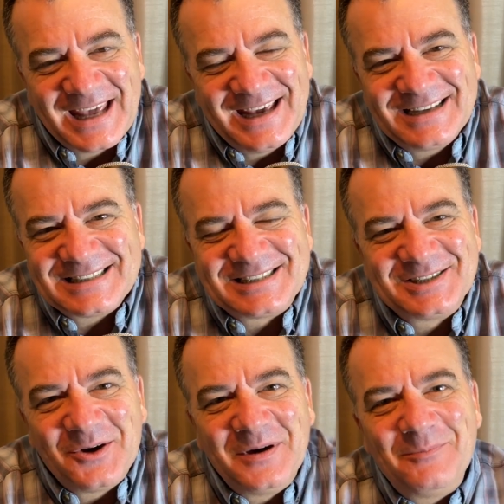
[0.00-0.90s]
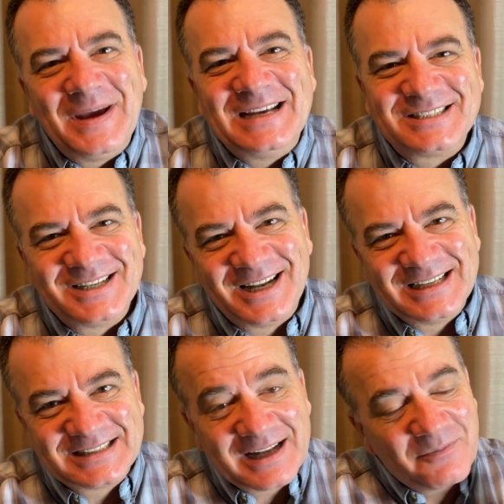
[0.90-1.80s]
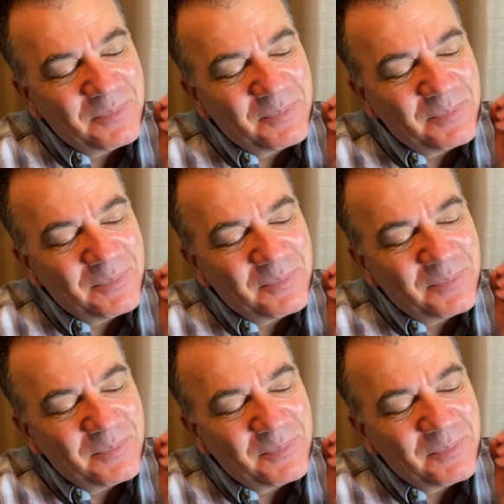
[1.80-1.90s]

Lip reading: He is so impatient on his stuff,